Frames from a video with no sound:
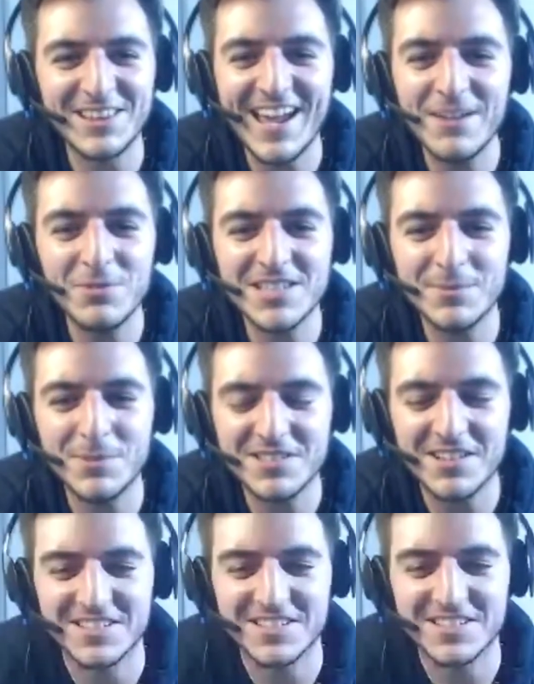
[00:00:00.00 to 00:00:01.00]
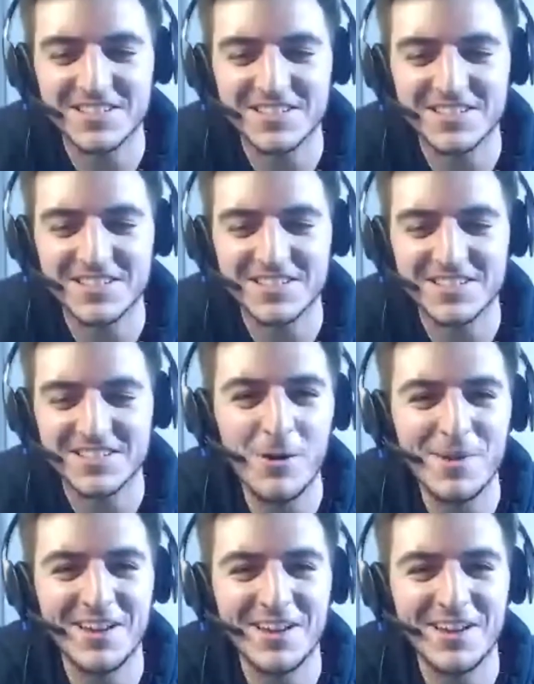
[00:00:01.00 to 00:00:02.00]
hate when CBS does this. 4
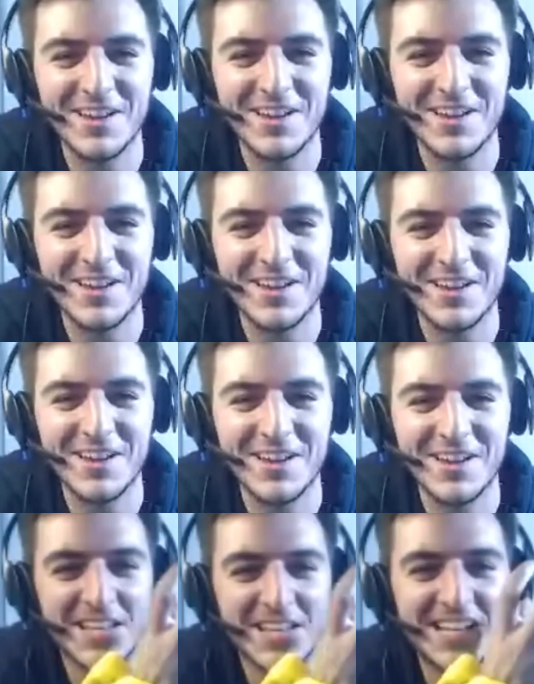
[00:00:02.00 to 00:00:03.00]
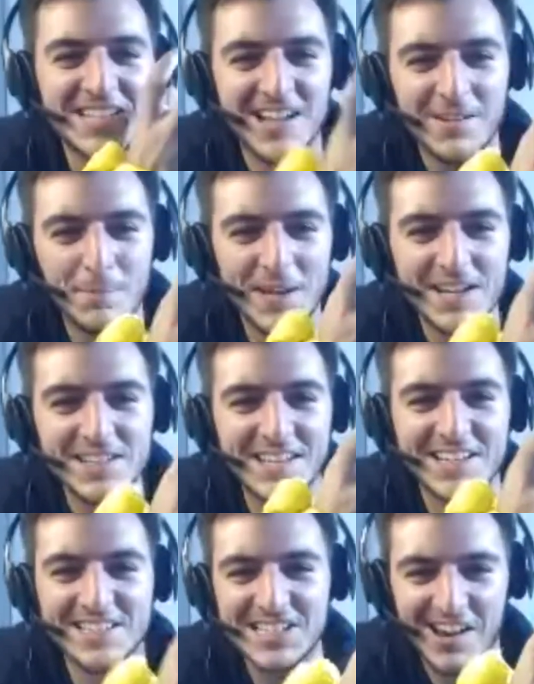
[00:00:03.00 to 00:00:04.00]
minutes of like the most biggest
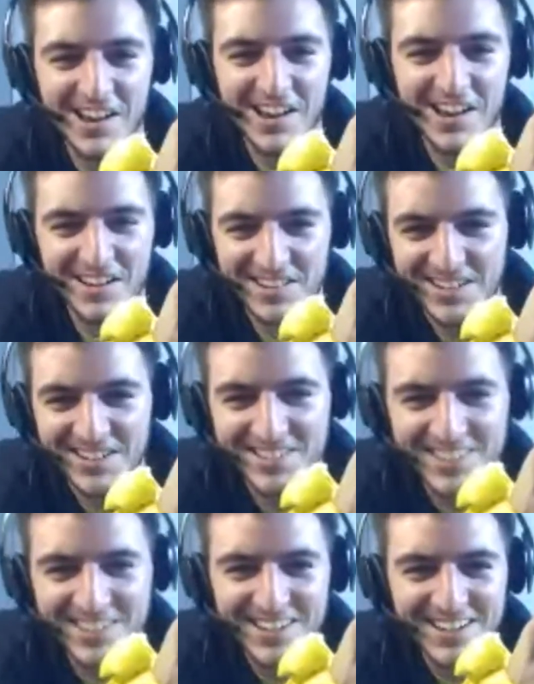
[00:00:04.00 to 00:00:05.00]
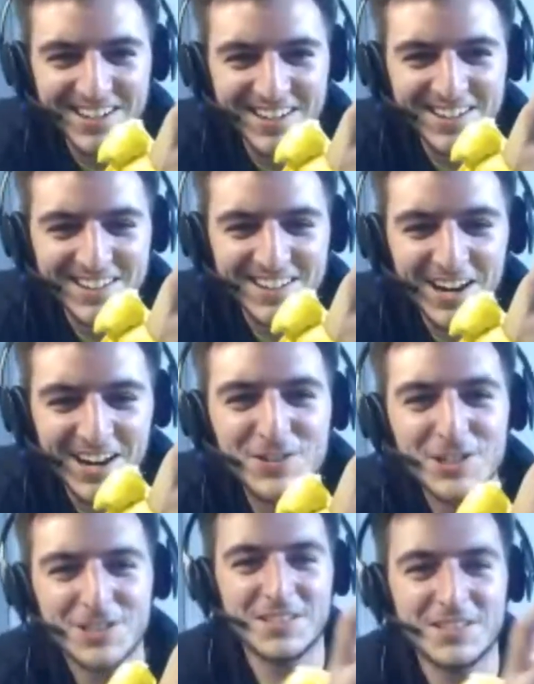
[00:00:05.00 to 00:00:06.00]
anxiety of
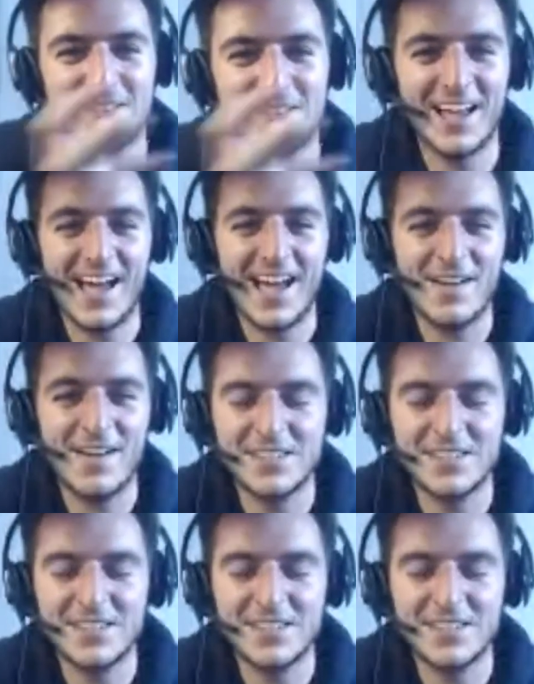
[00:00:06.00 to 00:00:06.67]
just having to